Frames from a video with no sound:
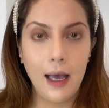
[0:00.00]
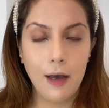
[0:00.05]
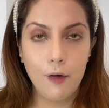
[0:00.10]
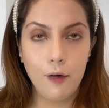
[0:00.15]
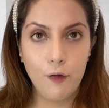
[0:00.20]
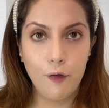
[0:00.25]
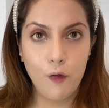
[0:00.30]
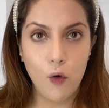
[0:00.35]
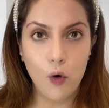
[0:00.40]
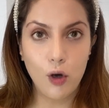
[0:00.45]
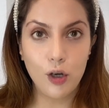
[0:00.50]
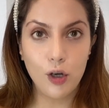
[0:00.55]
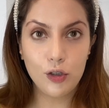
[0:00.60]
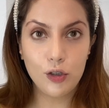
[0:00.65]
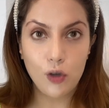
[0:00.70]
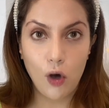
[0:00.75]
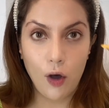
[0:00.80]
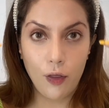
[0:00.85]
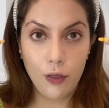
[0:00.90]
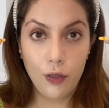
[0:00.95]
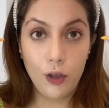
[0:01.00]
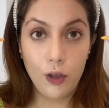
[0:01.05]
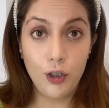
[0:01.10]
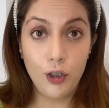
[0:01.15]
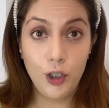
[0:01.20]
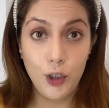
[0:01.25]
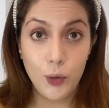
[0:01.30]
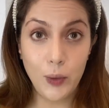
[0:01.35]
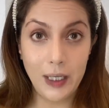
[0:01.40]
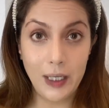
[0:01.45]
focus on the
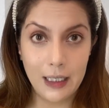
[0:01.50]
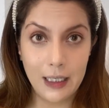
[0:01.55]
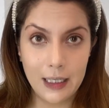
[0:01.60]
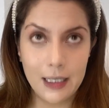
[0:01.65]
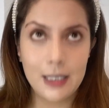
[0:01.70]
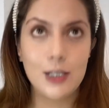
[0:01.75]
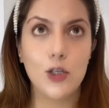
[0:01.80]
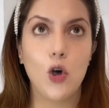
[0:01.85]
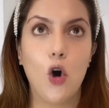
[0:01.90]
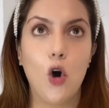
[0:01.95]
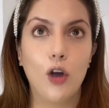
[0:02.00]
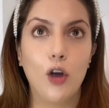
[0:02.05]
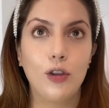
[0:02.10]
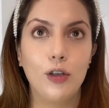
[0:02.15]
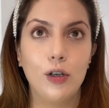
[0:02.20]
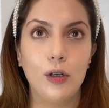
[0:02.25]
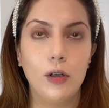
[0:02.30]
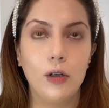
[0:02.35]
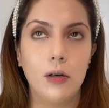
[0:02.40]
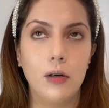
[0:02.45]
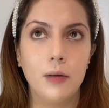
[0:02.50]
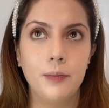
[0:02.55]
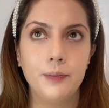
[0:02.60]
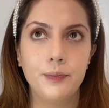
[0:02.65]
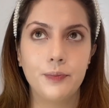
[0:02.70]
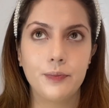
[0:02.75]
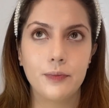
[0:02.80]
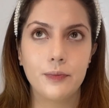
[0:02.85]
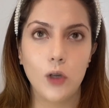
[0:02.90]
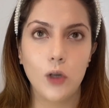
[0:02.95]
dewiness or
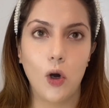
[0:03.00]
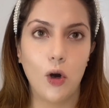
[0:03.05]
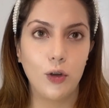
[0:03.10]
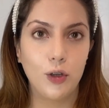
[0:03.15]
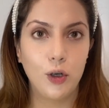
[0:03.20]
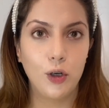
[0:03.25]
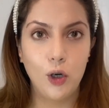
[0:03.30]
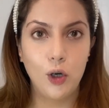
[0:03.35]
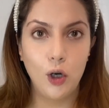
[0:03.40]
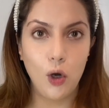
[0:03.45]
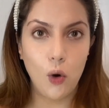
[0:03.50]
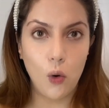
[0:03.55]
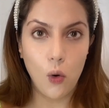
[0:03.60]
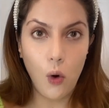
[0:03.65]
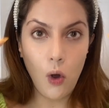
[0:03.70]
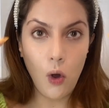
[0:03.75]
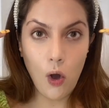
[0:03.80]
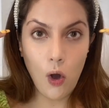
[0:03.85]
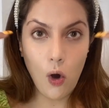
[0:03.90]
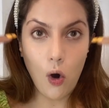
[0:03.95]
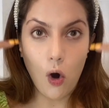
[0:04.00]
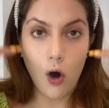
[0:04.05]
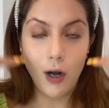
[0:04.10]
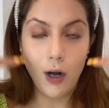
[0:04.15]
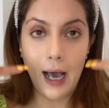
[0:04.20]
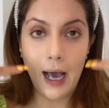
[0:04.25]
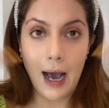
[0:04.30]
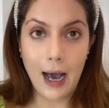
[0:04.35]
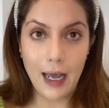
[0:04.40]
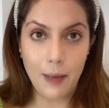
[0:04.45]
the glow
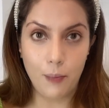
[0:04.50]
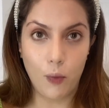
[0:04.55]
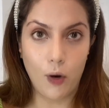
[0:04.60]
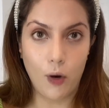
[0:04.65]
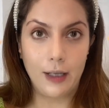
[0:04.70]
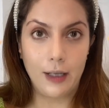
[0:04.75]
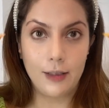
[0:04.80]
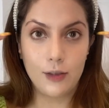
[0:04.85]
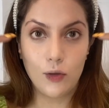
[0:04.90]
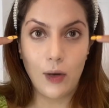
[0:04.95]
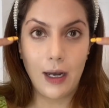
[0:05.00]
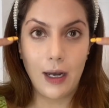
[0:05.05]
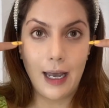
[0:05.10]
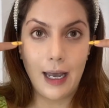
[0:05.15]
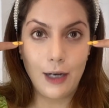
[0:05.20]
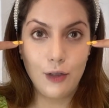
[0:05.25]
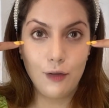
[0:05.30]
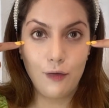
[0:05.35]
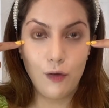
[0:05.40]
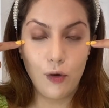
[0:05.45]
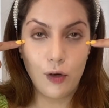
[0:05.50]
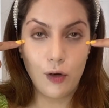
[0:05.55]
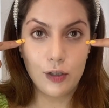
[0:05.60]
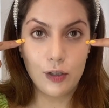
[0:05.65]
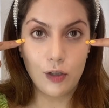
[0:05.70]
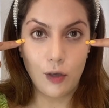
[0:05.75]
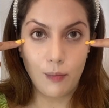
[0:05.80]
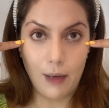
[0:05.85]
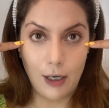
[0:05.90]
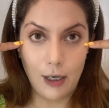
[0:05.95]
on high points. So I like to
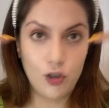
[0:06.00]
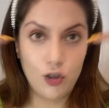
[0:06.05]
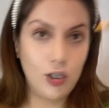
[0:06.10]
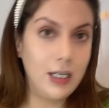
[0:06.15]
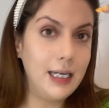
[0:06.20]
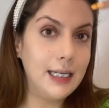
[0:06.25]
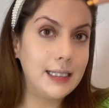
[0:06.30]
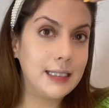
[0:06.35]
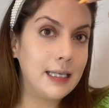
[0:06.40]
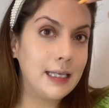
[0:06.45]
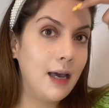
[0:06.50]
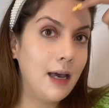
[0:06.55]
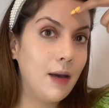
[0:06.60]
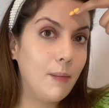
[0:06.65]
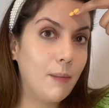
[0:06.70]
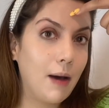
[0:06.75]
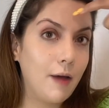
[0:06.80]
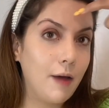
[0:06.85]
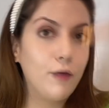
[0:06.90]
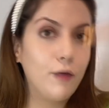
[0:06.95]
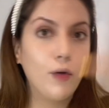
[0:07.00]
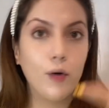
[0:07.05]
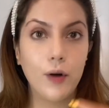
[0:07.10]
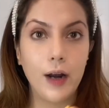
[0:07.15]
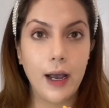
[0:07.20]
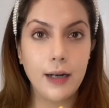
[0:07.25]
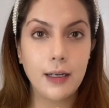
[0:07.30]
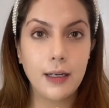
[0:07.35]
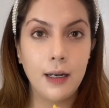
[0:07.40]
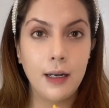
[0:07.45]
focus on my cheeks, my
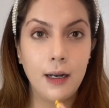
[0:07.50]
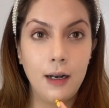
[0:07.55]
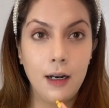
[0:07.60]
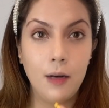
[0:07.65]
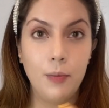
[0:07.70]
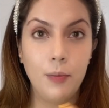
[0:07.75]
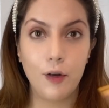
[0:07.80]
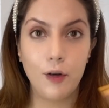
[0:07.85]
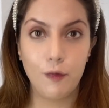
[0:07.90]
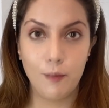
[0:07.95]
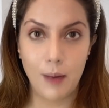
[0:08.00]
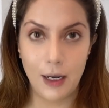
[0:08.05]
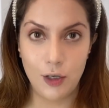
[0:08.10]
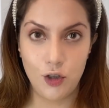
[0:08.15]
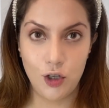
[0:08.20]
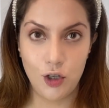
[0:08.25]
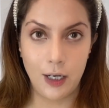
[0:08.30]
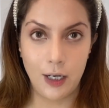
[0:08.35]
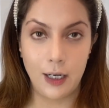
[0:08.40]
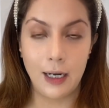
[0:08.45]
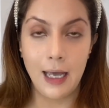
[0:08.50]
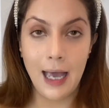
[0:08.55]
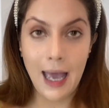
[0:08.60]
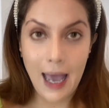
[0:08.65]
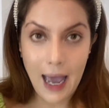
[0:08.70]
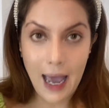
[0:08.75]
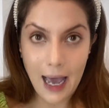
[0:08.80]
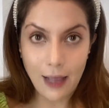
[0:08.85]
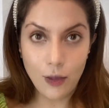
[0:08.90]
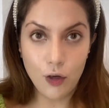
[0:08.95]
forehead, and a little bit of my chin.
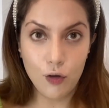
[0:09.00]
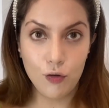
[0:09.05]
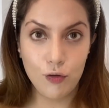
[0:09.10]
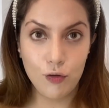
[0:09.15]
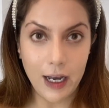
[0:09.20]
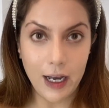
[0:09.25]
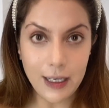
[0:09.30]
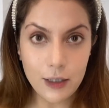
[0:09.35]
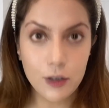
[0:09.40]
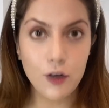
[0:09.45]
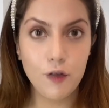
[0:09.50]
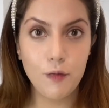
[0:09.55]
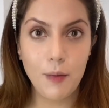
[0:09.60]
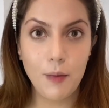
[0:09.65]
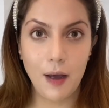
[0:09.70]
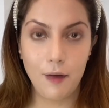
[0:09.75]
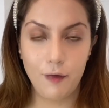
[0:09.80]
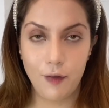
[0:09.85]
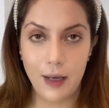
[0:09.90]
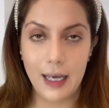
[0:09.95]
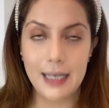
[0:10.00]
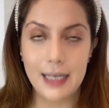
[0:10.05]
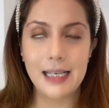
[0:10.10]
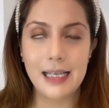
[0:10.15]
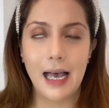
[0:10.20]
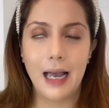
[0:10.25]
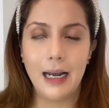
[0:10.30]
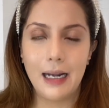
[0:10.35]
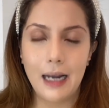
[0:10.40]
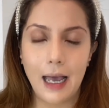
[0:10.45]
And the rest of my face,
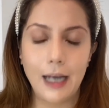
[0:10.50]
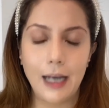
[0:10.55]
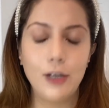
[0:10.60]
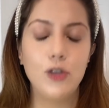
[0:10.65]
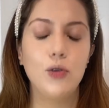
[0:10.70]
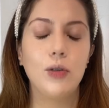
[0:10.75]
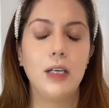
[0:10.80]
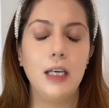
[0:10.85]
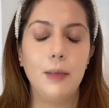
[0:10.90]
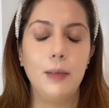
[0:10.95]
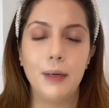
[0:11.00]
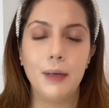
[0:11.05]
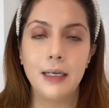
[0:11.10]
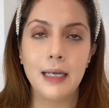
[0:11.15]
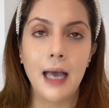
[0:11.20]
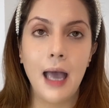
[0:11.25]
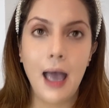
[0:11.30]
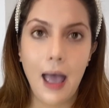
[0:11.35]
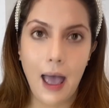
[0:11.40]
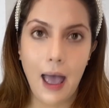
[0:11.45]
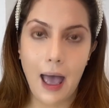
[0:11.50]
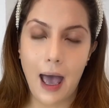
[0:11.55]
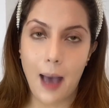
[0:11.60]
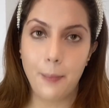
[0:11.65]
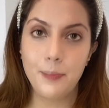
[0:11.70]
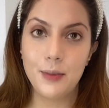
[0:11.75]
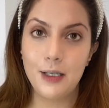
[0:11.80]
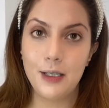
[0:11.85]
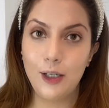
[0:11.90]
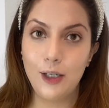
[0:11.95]
I like to keep it
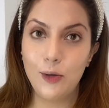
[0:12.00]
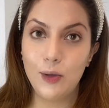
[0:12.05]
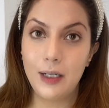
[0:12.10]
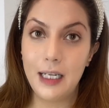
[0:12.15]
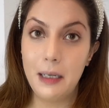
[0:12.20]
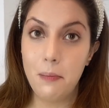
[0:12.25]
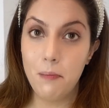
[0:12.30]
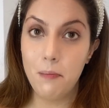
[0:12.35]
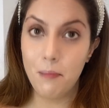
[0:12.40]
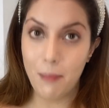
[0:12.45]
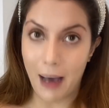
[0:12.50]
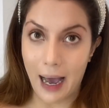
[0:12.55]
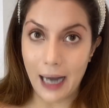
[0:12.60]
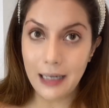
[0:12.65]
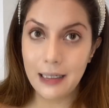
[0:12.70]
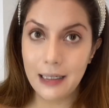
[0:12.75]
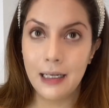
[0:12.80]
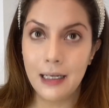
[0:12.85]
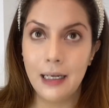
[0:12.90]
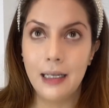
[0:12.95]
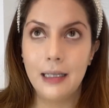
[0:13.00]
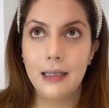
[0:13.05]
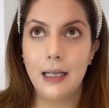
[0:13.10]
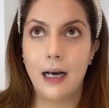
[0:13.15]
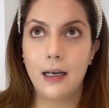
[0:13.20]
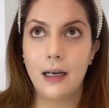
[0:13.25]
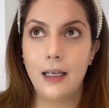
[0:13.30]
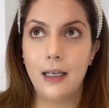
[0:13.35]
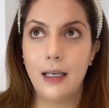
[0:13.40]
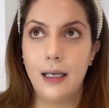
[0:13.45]
absolutely matte,
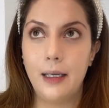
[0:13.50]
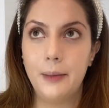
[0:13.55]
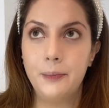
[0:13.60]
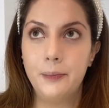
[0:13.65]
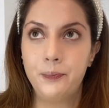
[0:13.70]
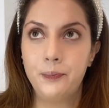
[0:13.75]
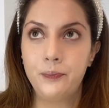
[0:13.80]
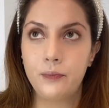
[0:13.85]
taki,